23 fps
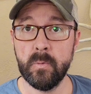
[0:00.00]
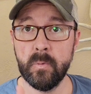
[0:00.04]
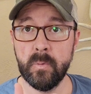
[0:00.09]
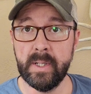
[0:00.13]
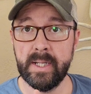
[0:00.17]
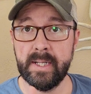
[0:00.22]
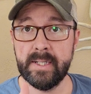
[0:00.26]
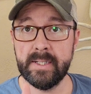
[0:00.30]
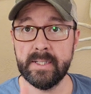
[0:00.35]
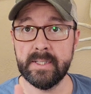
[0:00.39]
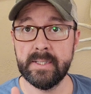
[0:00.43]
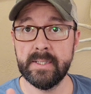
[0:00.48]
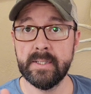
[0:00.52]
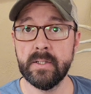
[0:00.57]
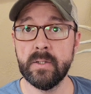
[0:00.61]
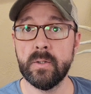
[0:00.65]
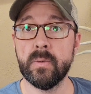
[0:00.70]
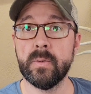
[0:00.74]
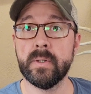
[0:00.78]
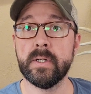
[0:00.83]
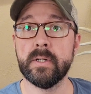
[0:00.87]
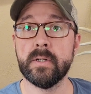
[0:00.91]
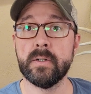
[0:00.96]
weight
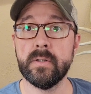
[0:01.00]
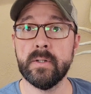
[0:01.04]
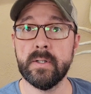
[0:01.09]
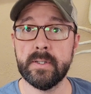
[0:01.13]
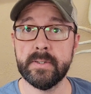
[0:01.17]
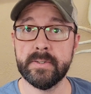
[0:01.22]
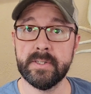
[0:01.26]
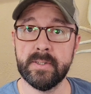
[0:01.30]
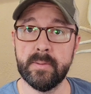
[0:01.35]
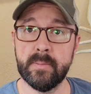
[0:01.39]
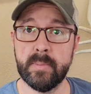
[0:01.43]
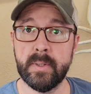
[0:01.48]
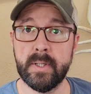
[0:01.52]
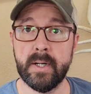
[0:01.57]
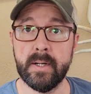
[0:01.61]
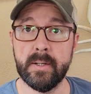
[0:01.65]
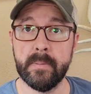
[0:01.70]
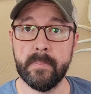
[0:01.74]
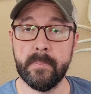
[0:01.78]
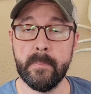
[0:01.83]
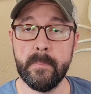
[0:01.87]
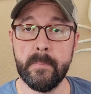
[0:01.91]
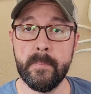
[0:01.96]
going across the
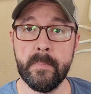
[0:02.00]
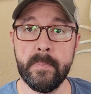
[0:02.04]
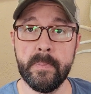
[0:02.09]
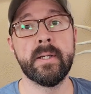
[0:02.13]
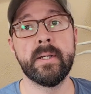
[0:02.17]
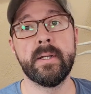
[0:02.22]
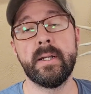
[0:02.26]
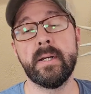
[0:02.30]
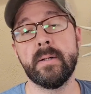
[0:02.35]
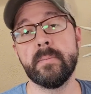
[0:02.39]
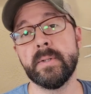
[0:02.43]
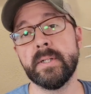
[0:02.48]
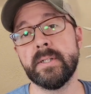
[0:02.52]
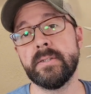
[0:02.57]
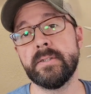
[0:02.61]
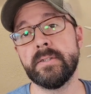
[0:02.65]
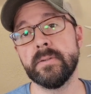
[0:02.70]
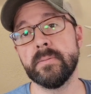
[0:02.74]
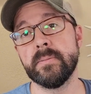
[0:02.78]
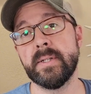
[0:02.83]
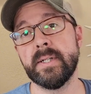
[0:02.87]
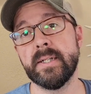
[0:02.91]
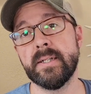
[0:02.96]
bottom. Now, because
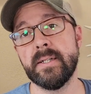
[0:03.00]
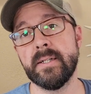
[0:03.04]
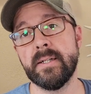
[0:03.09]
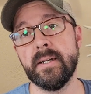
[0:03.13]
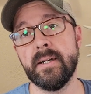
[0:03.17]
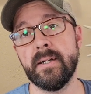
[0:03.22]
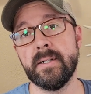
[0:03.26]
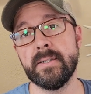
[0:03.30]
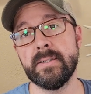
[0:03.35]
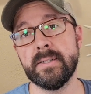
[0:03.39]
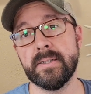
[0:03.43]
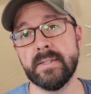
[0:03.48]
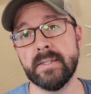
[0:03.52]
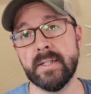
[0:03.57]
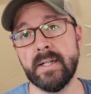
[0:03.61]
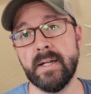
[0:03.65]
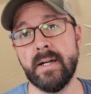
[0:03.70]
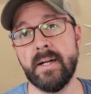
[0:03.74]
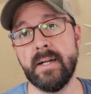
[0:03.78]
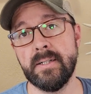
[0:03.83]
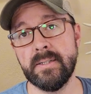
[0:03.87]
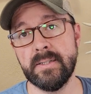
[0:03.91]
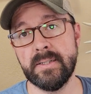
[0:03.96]
you're making constant
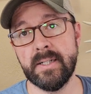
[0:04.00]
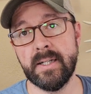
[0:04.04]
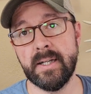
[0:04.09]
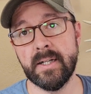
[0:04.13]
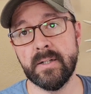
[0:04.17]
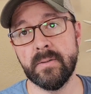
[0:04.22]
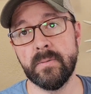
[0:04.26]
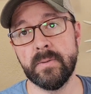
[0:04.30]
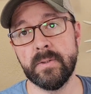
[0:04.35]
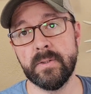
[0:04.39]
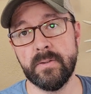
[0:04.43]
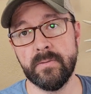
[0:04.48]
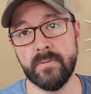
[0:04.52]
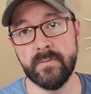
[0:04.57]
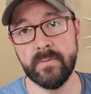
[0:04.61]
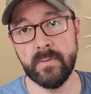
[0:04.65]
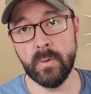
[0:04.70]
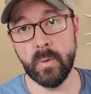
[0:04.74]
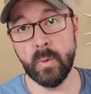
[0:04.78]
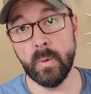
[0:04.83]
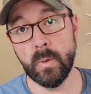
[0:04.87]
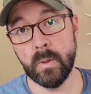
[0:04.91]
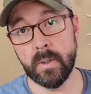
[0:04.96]
contact with the
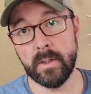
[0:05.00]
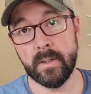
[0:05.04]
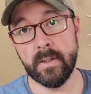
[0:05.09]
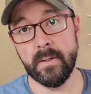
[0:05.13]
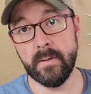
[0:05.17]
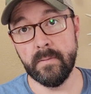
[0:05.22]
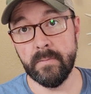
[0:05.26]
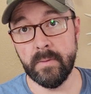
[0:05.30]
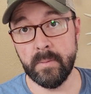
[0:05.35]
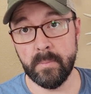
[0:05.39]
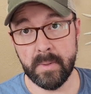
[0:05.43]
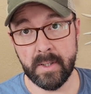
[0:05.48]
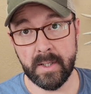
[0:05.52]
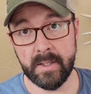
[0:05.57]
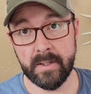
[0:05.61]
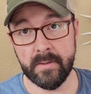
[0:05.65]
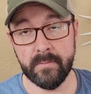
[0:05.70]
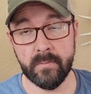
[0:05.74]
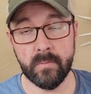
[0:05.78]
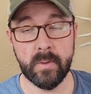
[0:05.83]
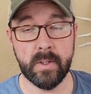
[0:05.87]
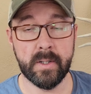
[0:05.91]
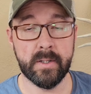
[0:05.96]
floor of the body
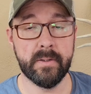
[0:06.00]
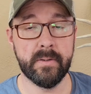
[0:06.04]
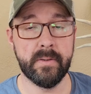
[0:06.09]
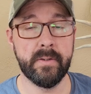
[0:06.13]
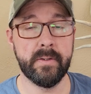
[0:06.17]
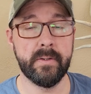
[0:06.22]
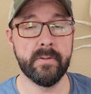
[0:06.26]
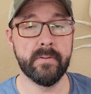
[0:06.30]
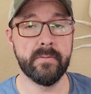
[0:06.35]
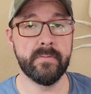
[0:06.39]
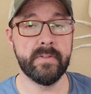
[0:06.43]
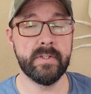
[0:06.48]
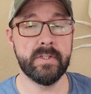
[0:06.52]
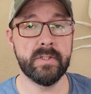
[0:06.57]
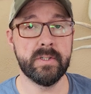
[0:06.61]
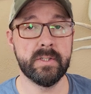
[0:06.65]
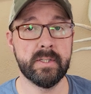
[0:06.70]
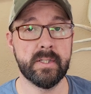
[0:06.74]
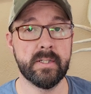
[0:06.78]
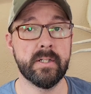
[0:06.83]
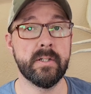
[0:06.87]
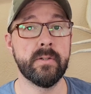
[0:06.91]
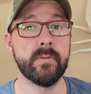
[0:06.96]
of water that you're
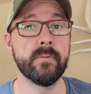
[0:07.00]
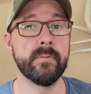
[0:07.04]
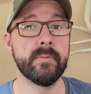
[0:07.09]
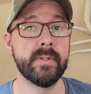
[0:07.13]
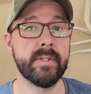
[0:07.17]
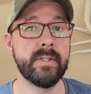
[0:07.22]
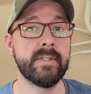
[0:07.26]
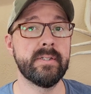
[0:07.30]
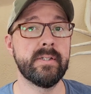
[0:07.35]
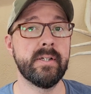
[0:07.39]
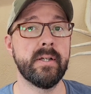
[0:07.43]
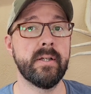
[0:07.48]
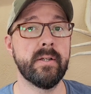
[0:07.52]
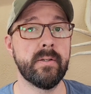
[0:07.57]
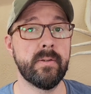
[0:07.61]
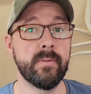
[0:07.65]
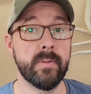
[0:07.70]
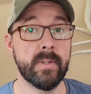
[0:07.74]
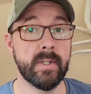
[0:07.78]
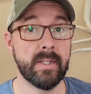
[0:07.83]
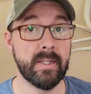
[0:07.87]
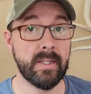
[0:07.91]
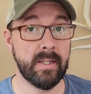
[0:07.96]
fishing, it can really tell
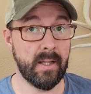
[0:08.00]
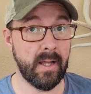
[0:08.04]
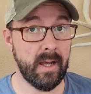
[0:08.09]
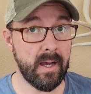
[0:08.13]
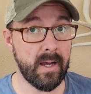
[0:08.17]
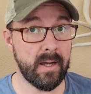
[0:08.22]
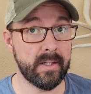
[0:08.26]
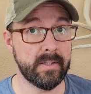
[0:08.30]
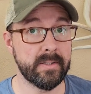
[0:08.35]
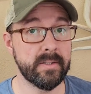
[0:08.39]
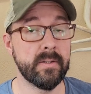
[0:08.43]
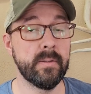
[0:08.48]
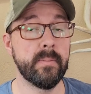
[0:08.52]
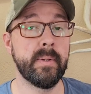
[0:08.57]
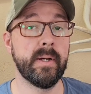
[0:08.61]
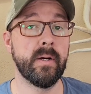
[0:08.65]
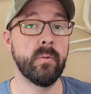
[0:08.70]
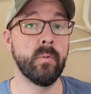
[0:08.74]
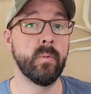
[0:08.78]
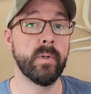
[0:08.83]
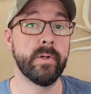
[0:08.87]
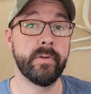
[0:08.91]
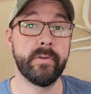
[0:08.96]
you a lot
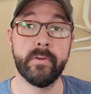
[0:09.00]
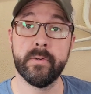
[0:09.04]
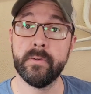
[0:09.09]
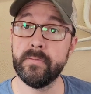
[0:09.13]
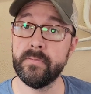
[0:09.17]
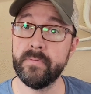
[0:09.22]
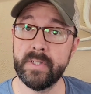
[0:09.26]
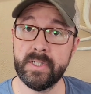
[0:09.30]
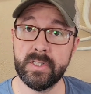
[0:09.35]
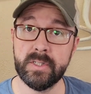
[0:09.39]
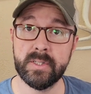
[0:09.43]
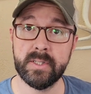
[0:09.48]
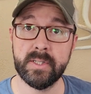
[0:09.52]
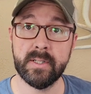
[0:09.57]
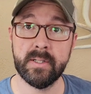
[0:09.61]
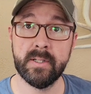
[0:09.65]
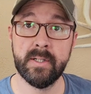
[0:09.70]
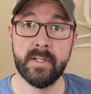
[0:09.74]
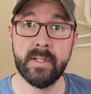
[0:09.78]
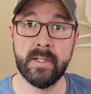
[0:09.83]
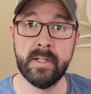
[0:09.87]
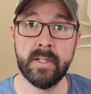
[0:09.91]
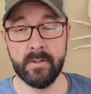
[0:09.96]
about what you're fishing.
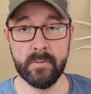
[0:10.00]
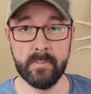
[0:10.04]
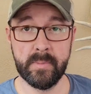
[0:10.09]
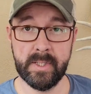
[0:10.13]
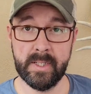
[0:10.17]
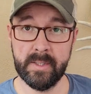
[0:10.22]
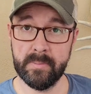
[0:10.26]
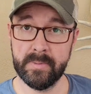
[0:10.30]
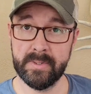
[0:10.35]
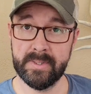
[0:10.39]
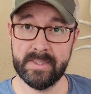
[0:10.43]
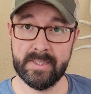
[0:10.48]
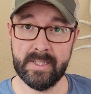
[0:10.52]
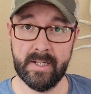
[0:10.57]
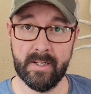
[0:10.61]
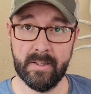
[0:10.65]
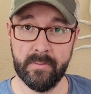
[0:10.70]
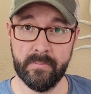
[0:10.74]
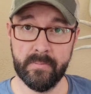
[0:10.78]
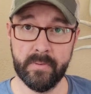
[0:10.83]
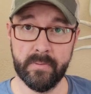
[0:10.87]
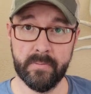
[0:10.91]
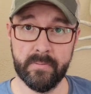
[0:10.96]
You'll be able to
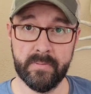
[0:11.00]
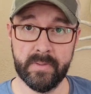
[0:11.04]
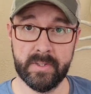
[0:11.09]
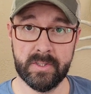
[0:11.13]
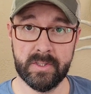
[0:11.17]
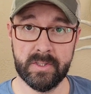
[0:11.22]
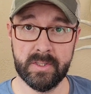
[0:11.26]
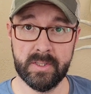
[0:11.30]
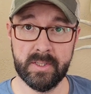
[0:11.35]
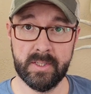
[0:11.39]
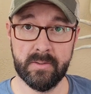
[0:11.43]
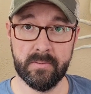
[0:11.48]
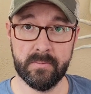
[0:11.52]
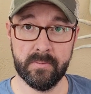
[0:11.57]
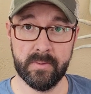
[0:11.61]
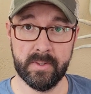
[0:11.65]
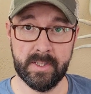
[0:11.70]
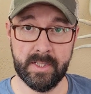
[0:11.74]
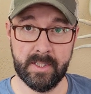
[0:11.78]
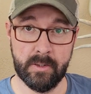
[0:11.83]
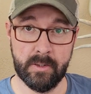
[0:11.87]
tell if you're fishing in really